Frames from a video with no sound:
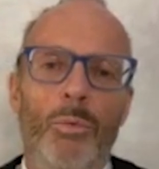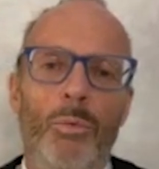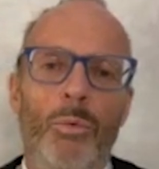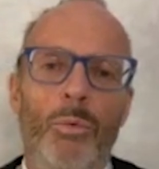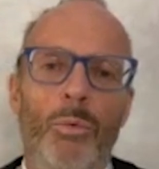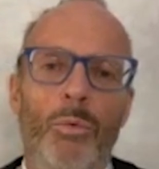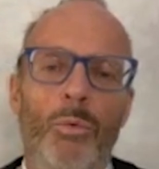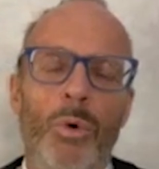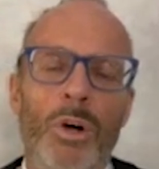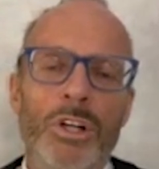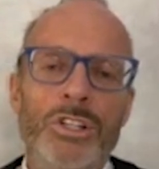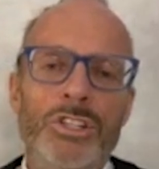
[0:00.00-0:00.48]

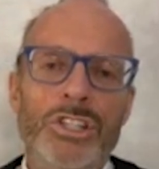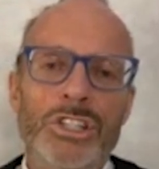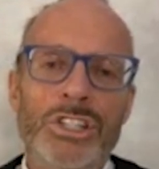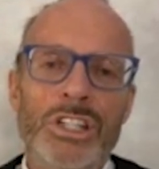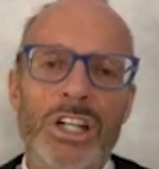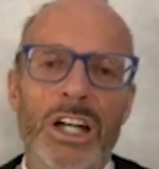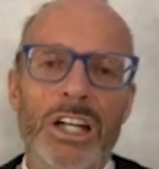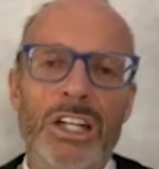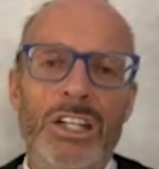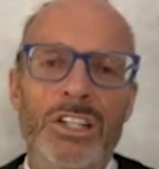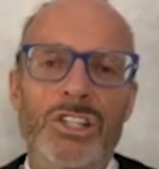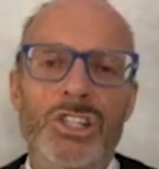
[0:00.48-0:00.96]
one
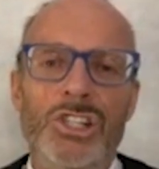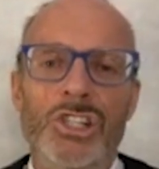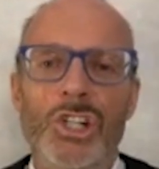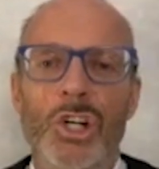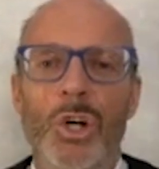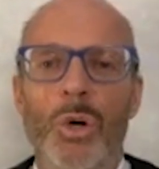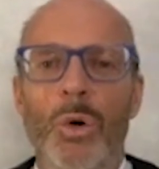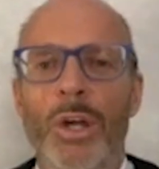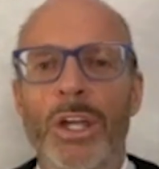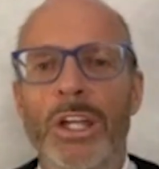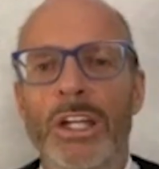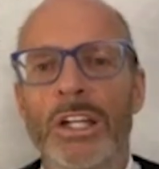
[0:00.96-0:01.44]
study
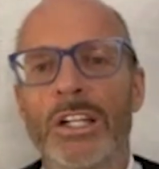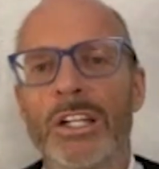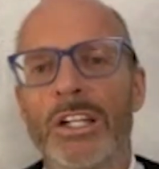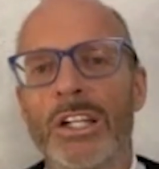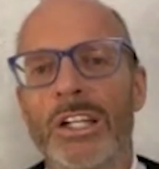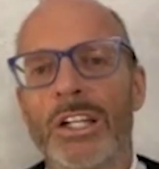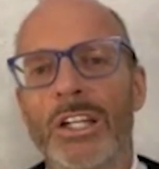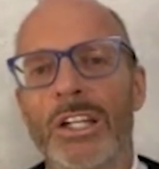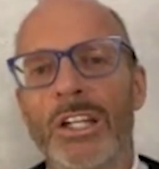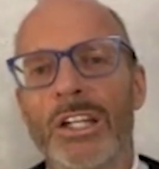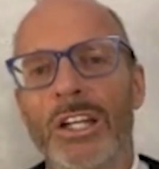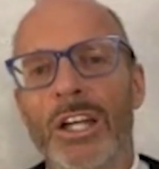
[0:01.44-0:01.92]
showing
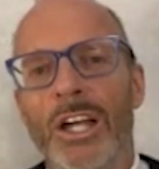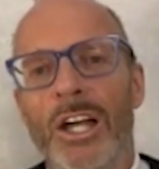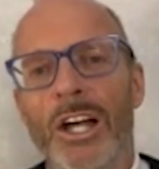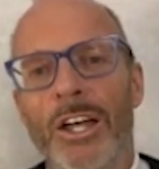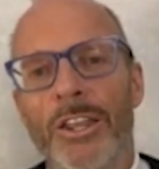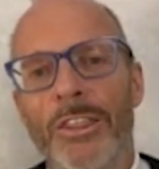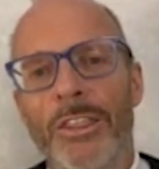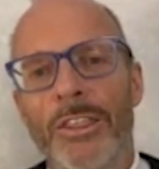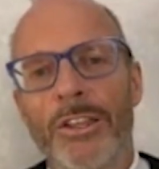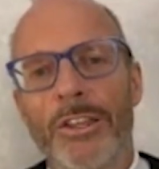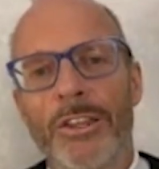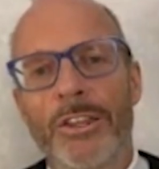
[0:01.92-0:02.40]

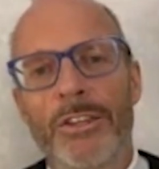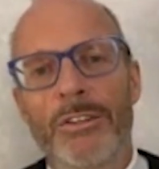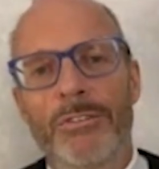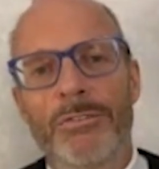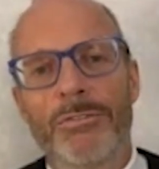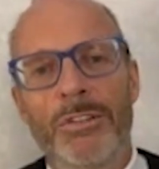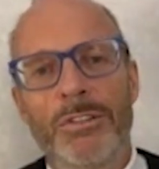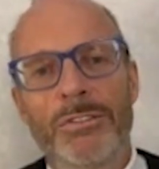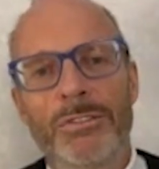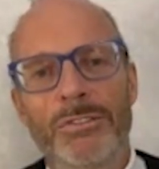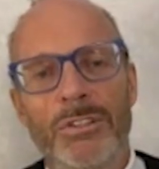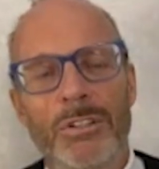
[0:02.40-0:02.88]
the
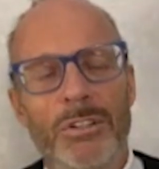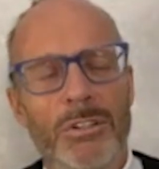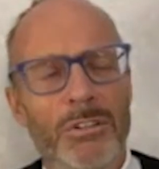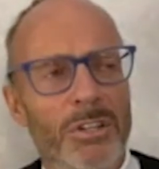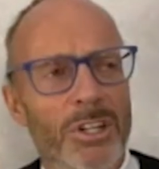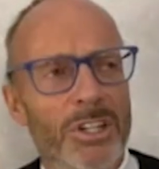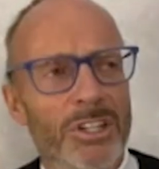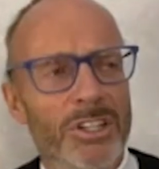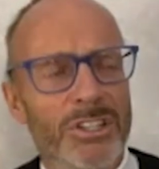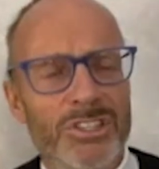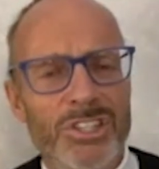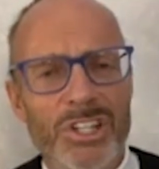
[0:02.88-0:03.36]
50, I
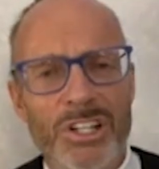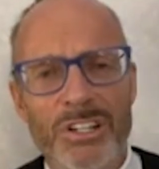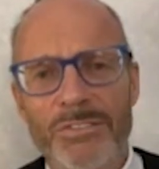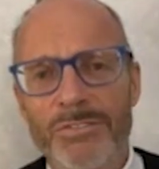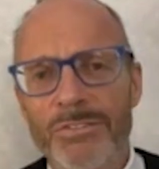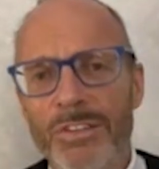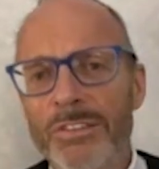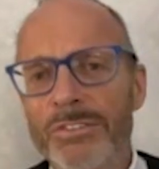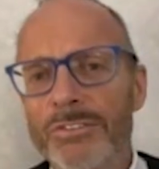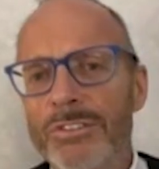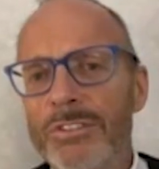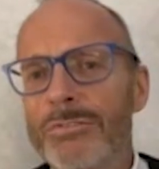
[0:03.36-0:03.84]
think it said a
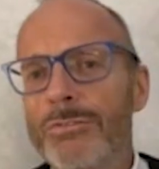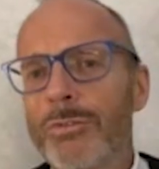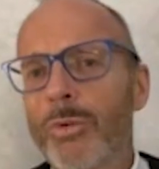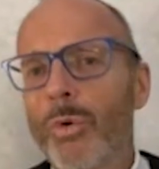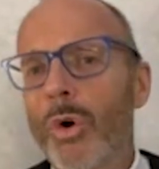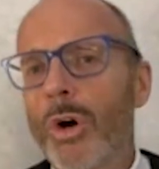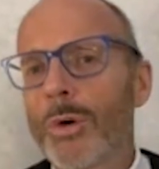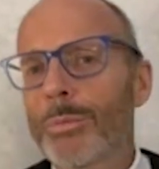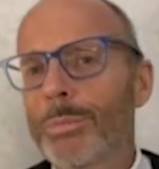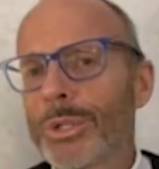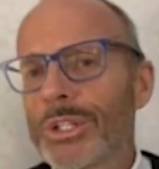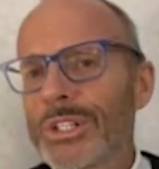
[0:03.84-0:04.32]

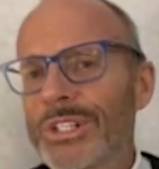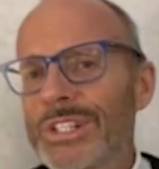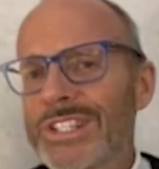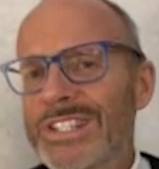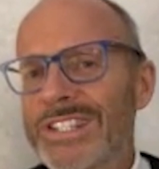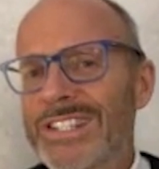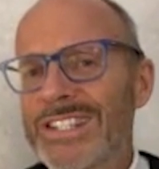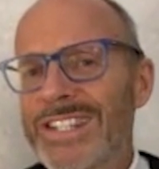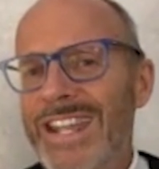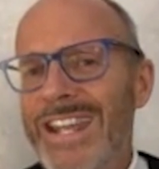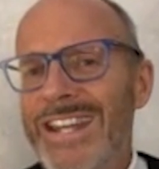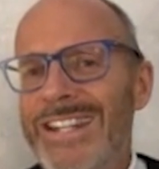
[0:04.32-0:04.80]

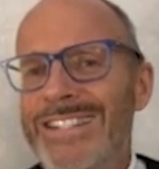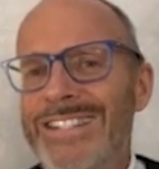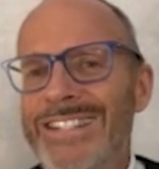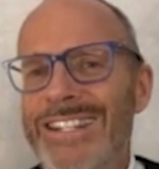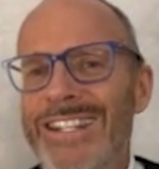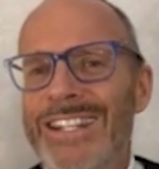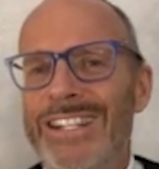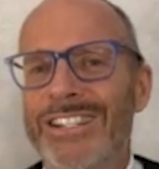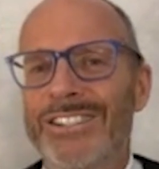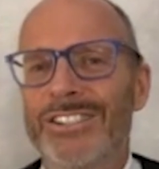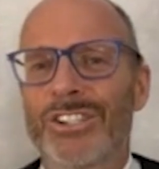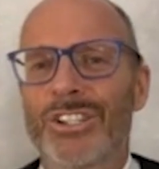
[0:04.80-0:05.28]
54%
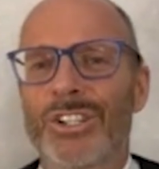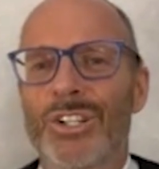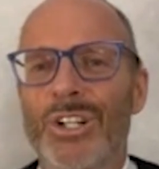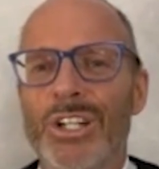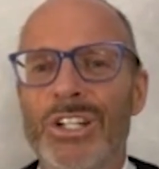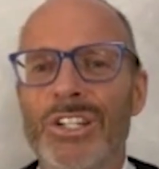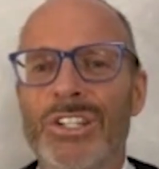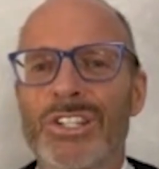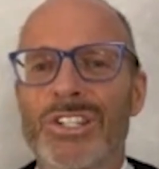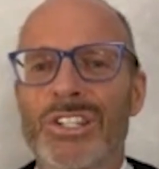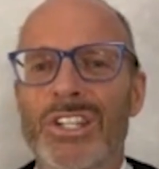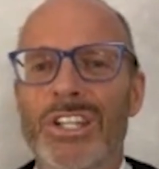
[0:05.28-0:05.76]

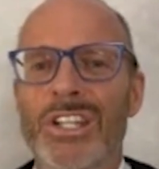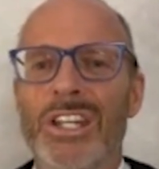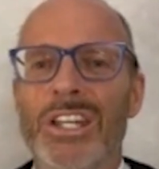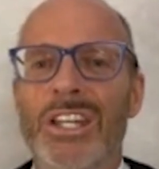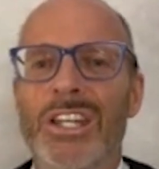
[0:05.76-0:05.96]
increase